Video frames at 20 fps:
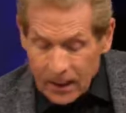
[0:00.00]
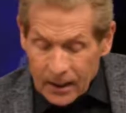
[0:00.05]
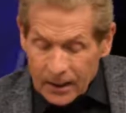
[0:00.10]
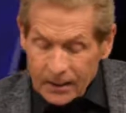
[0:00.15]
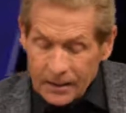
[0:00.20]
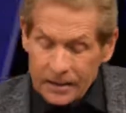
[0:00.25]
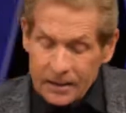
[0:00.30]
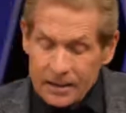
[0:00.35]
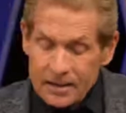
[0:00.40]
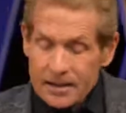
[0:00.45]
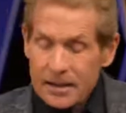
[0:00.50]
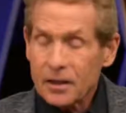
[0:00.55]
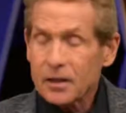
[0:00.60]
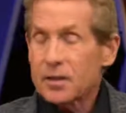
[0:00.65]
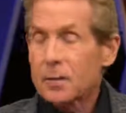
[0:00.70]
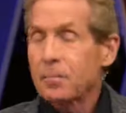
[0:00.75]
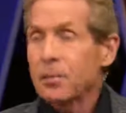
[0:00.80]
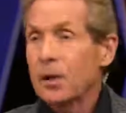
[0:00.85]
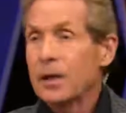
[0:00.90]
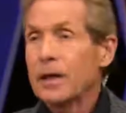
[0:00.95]
And then let's get
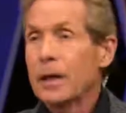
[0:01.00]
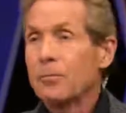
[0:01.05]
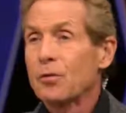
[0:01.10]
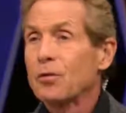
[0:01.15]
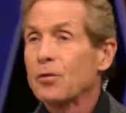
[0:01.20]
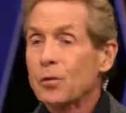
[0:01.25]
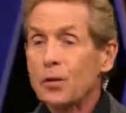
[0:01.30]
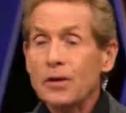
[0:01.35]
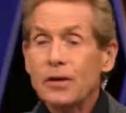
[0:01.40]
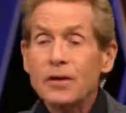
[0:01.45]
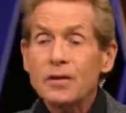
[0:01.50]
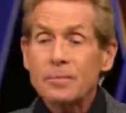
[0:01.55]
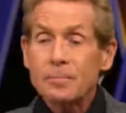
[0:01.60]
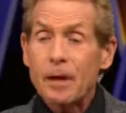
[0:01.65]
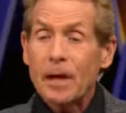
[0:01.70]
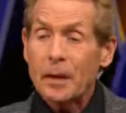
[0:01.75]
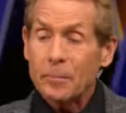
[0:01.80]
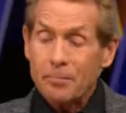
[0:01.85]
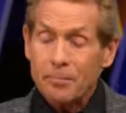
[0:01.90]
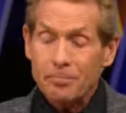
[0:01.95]
to play number 3. This
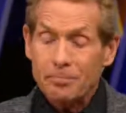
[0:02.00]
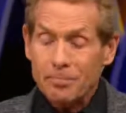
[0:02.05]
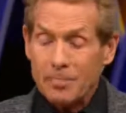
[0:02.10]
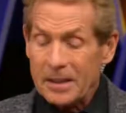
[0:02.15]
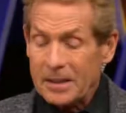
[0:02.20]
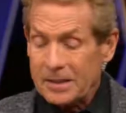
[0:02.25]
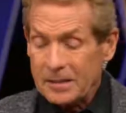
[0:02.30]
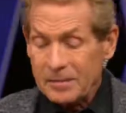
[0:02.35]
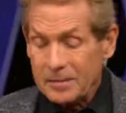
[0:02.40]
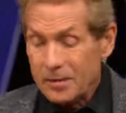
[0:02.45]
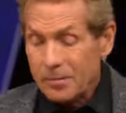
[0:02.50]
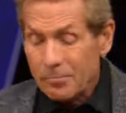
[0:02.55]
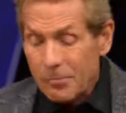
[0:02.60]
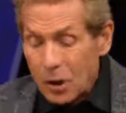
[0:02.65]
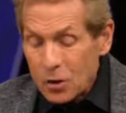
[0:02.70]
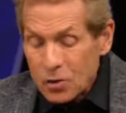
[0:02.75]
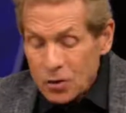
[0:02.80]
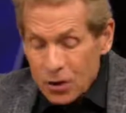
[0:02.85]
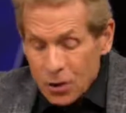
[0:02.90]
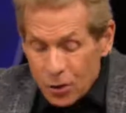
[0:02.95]
might have been the
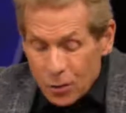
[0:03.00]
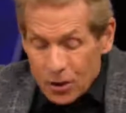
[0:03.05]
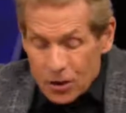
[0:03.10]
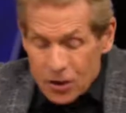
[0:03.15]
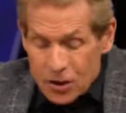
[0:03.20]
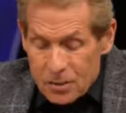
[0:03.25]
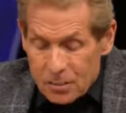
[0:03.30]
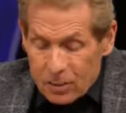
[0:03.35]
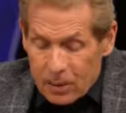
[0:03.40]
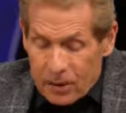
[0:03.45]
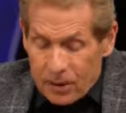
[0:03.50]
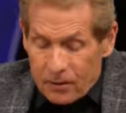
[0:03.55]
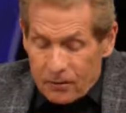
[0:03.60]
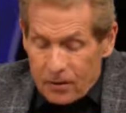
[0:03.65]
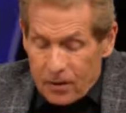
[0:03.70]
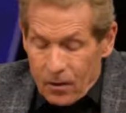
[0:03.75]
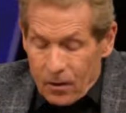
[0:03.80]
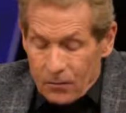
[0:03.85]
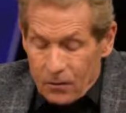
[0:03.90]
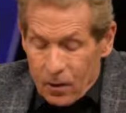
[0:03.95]
most egregious play
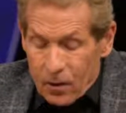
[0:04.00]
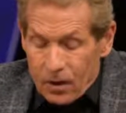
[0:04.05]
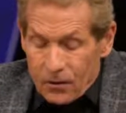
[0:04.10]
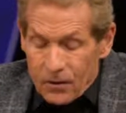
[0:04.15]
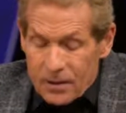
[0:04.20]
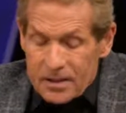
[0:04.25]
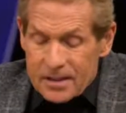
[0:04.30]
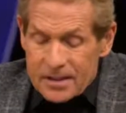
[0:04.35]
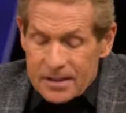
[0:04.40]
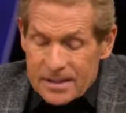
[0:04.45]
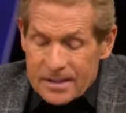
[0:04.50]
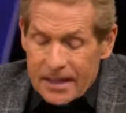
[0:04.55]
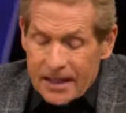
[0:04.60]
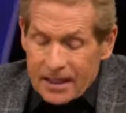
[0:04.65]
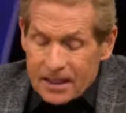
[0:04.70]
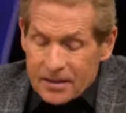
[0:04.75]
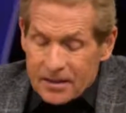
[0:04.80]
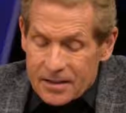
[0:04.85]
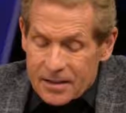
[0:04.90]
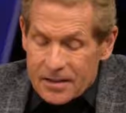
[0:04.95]
of all. This is
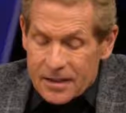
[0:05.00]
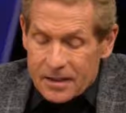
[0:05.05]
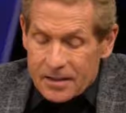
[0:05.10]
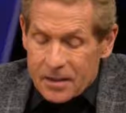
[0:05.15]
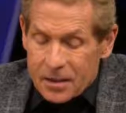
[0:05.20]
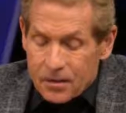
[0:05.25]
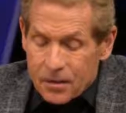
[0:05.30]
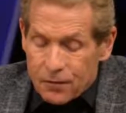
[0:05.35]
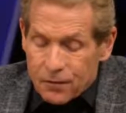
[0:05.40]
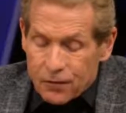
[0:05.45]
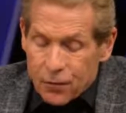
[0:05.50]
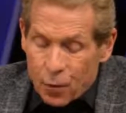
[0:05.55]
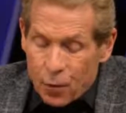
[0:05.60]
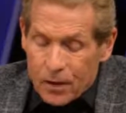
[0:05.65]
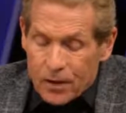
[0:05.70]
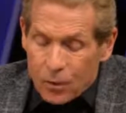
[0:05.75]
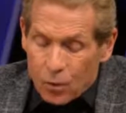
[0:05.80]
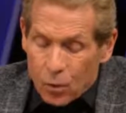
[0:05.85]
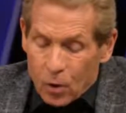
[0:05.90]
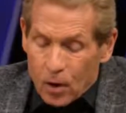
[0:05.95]
2nd and 6 at the
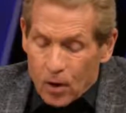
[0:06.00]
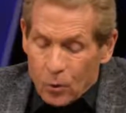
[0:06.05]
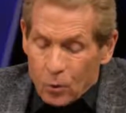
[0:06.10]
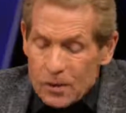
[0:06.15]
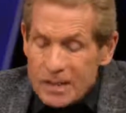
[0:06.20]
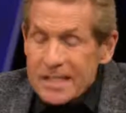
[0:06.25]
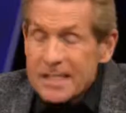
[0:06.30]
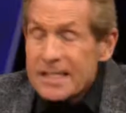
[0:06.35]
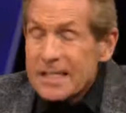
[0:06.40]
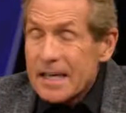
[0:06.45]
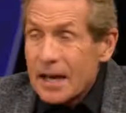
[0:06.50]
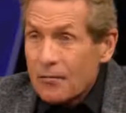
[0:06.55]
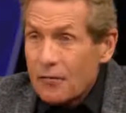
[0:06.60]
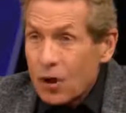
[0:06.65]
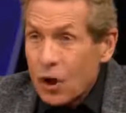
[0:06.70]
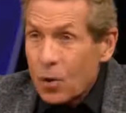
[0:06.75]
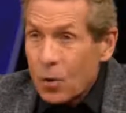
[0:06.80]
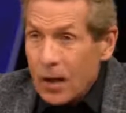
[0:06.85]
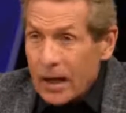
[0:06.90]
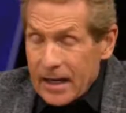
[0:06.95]
41 with
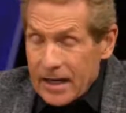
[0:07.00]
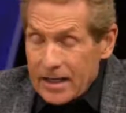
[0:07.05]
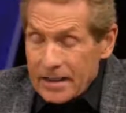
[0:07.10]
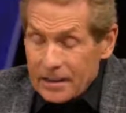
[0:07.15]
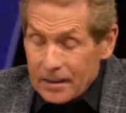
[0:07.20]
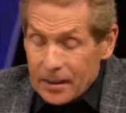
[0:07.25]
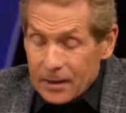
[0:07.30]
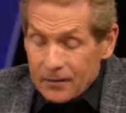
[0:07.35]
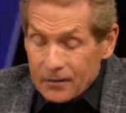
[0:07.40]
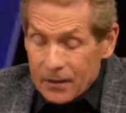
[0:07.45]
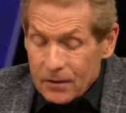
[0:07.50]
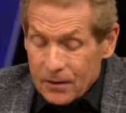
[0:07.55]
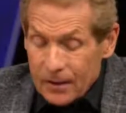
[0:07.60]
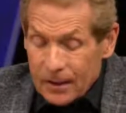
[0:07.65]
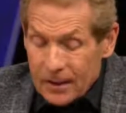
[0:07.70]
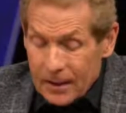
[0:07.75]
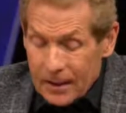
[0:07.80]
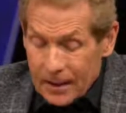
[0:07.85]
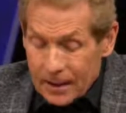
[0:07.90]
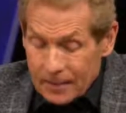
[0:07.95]
7:08 left in the
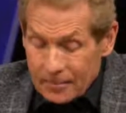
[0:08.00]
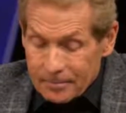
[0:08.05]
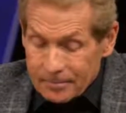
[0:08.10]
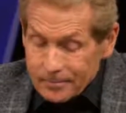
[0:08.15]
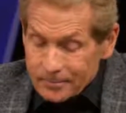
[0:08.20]
game.